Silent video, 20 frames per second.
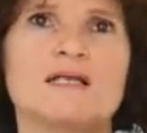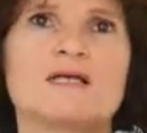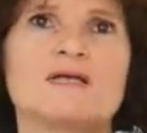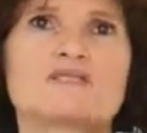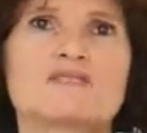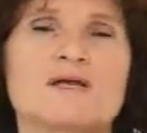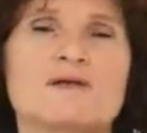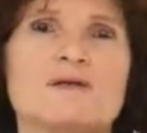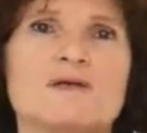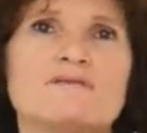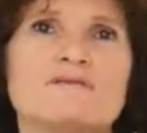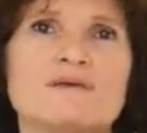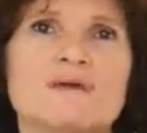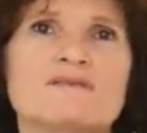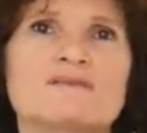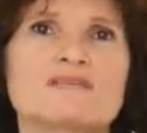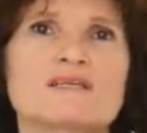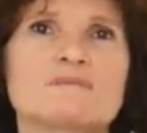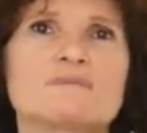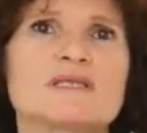So if you
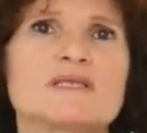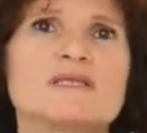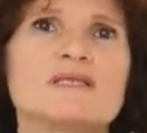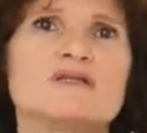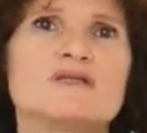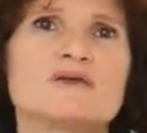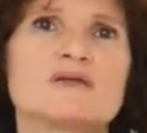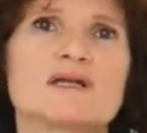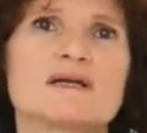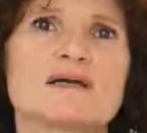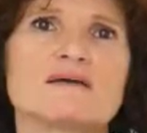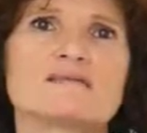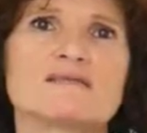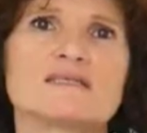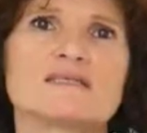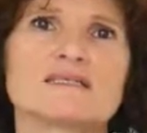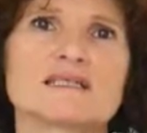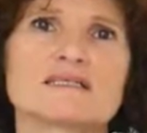have something in your life that